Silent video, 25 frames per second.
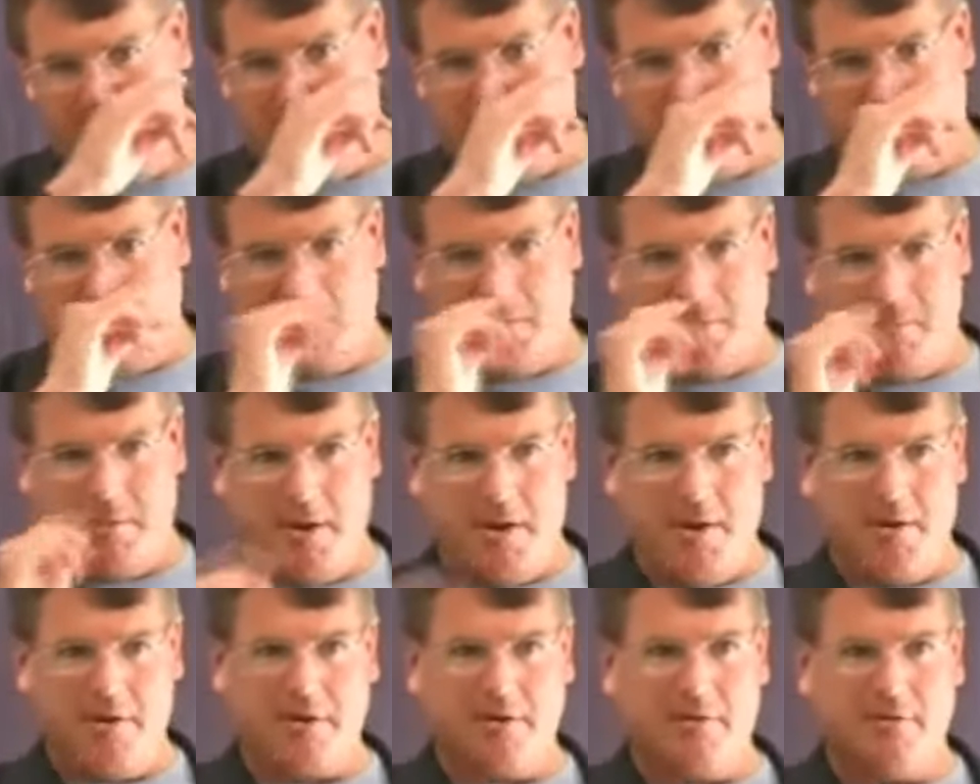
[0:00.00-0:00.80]
when the
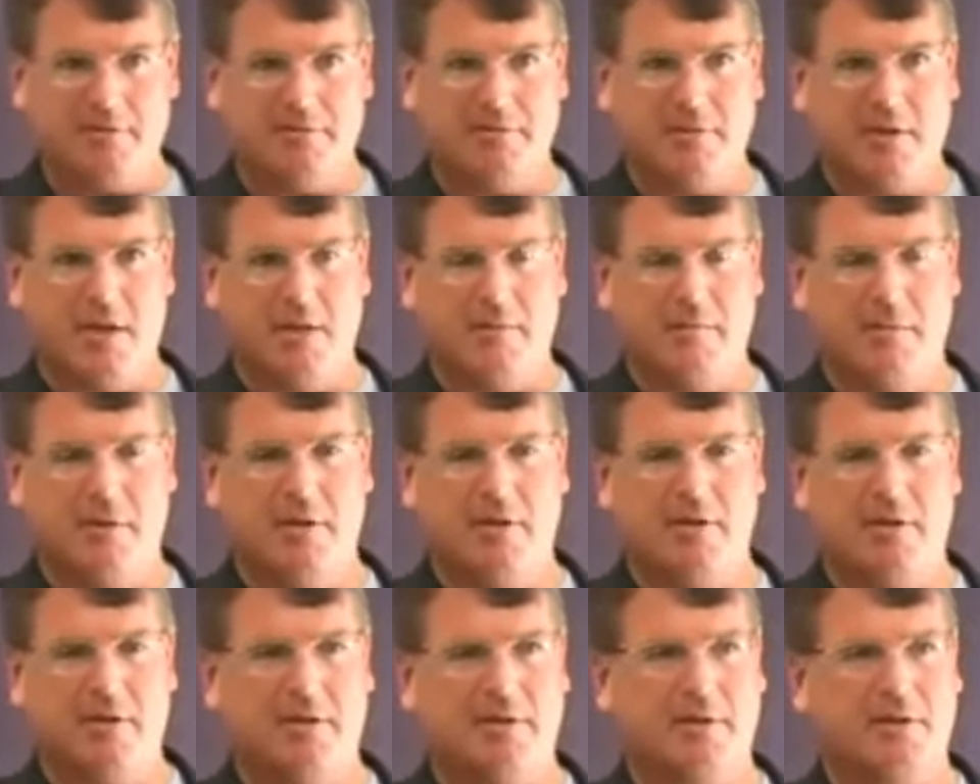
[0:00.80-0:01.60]
Americans came
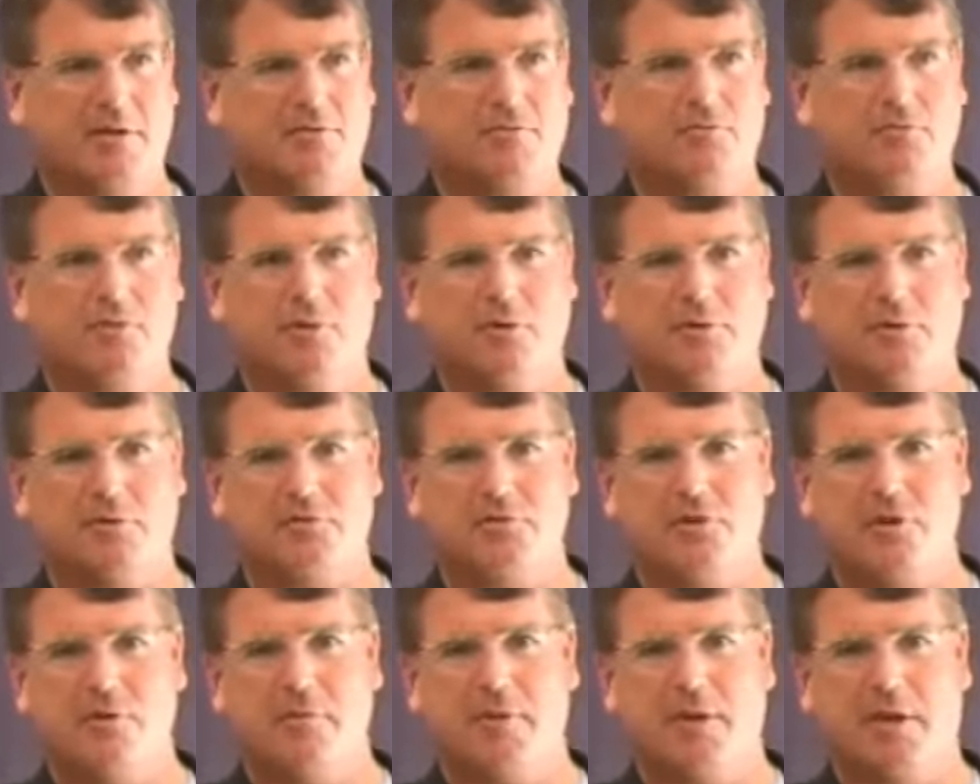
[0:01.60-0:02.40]
in and controlled the
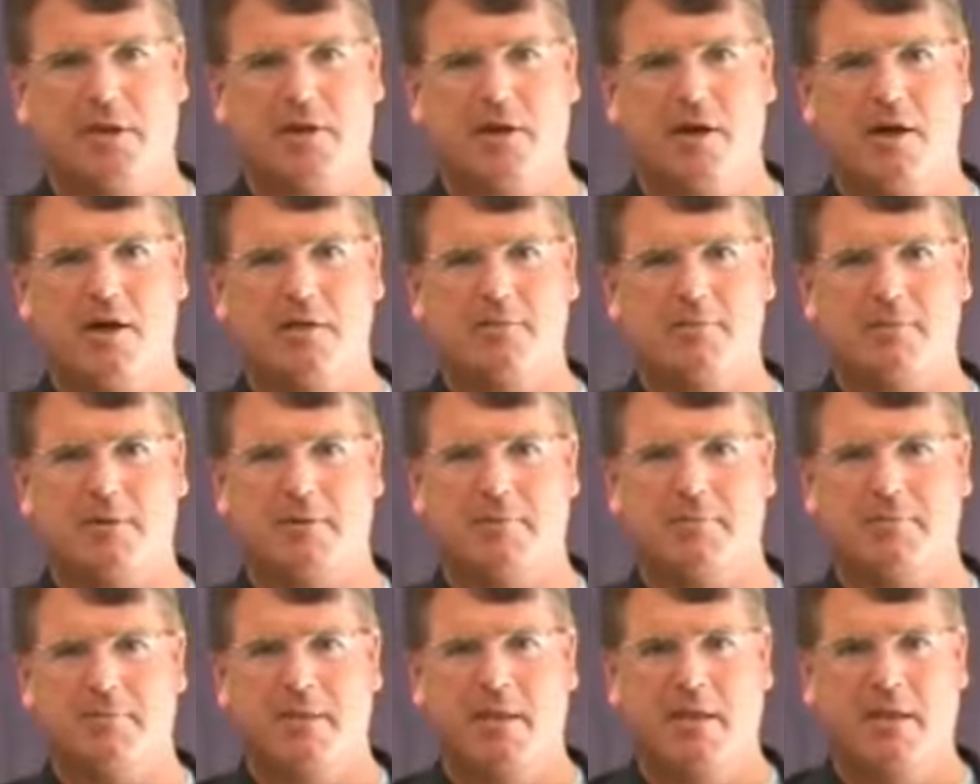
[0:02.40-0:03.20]
German
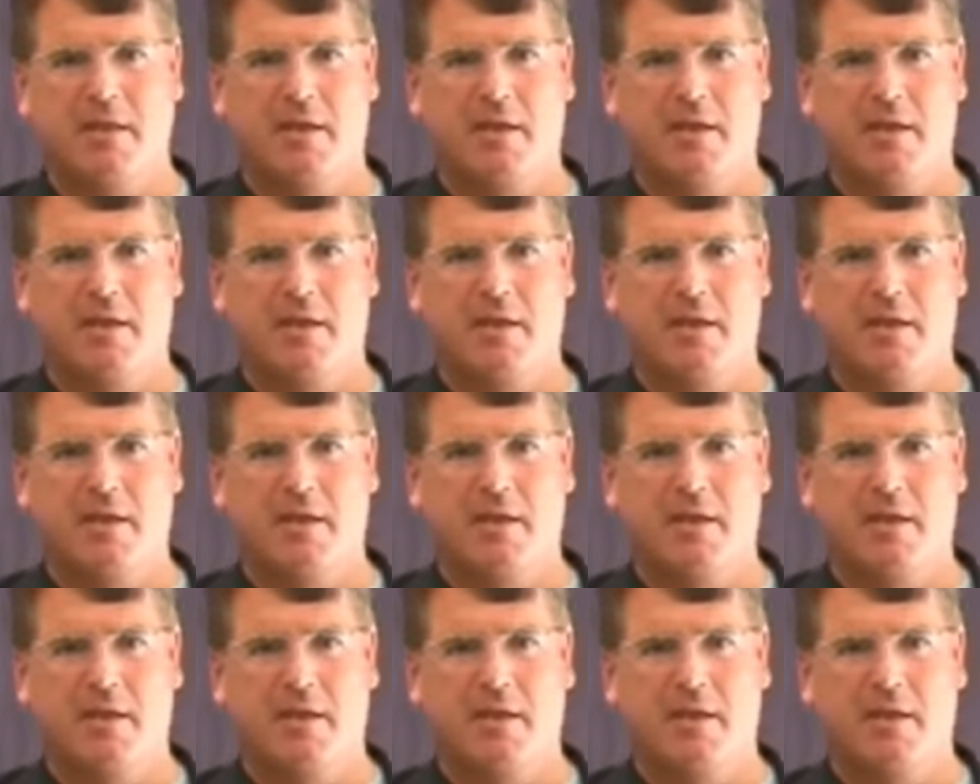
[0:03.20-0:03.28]
economy,